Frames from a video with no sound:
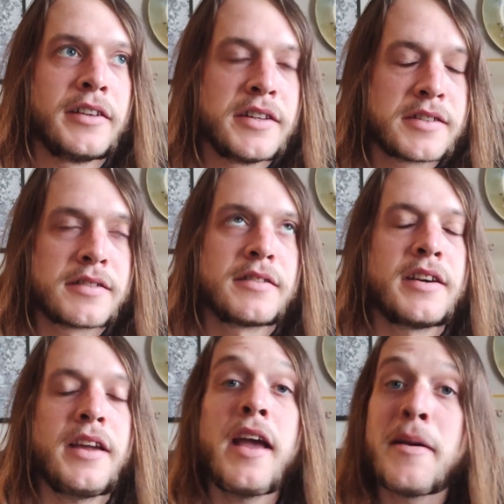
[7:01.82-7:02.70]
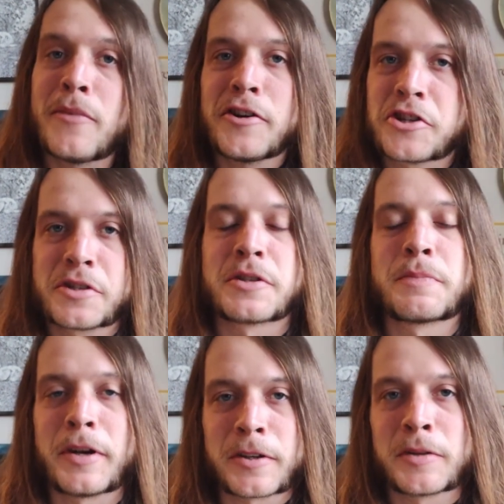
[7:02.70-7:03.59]
least, like a much
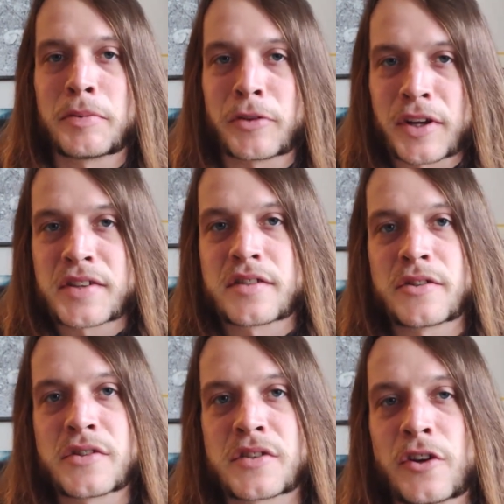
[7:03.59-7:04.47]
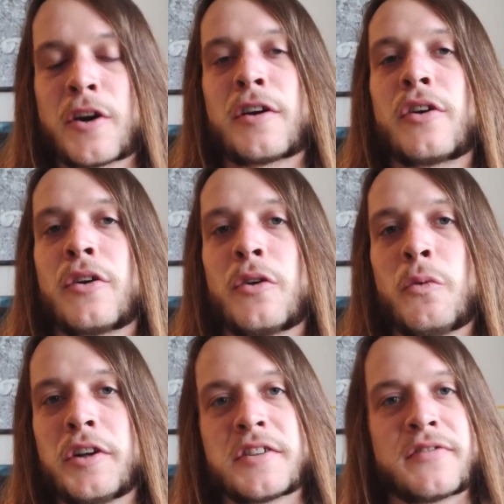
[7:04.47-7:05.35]
better place to start
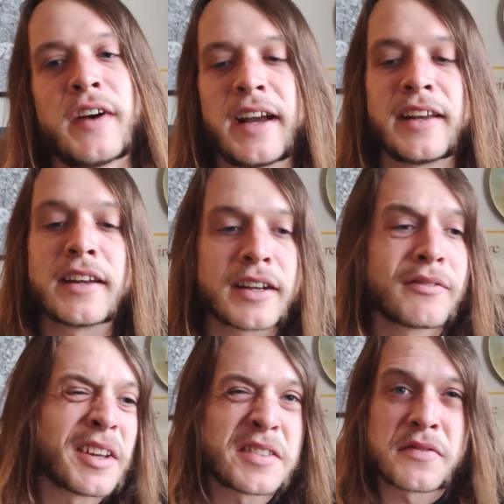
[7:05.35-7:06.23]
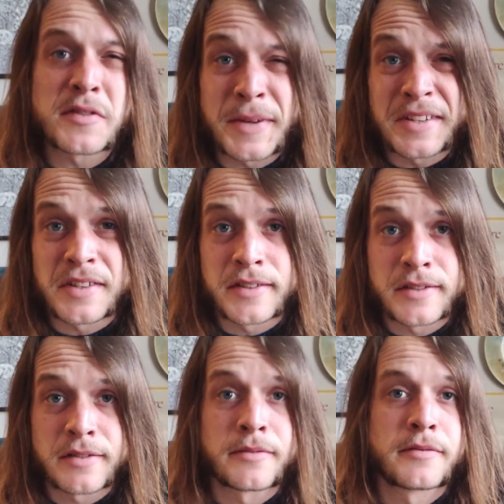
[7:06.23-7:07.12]
when defining an invasive
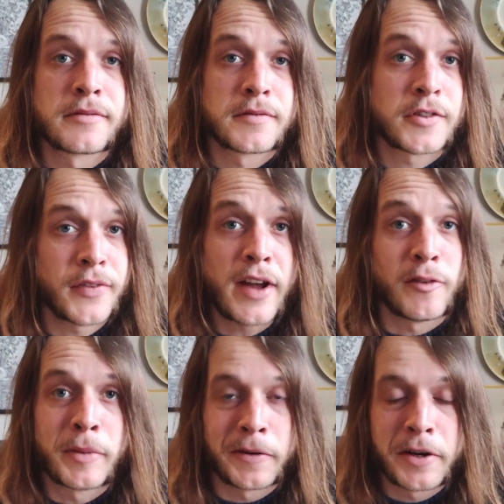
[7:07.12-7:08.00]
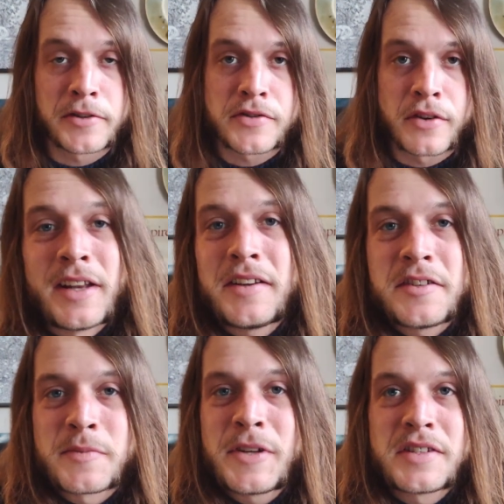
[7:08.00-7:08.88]
species. Survival barriers. Many
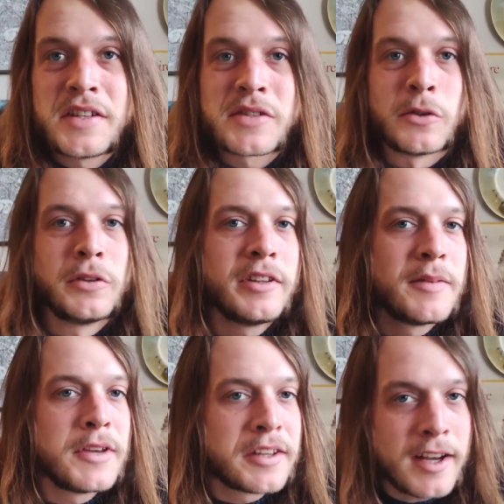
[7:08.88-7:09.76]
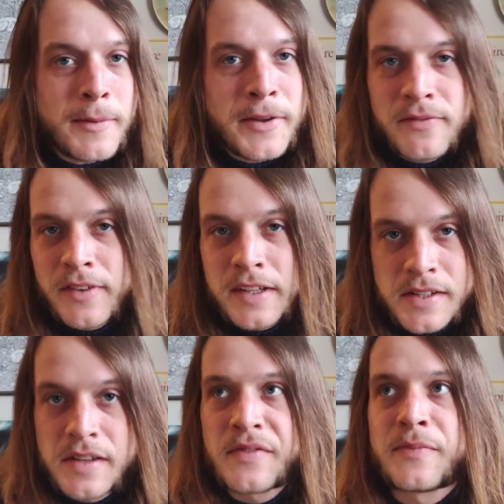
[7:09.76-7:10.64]
species only become
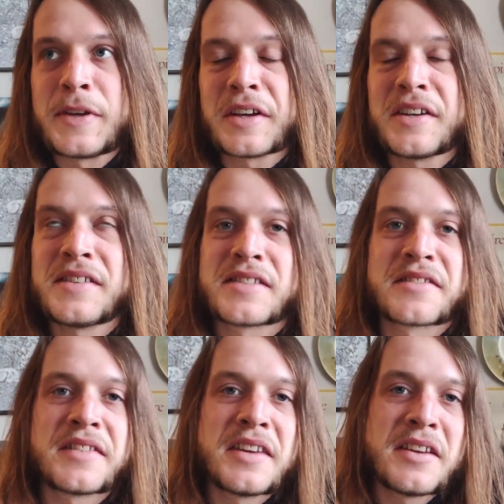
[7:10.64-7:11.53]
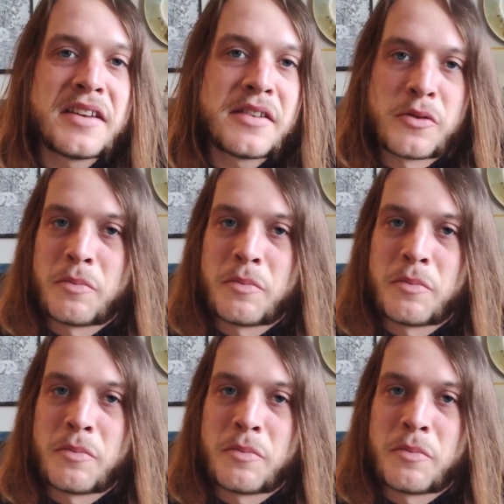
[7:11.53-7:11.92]
invasive because the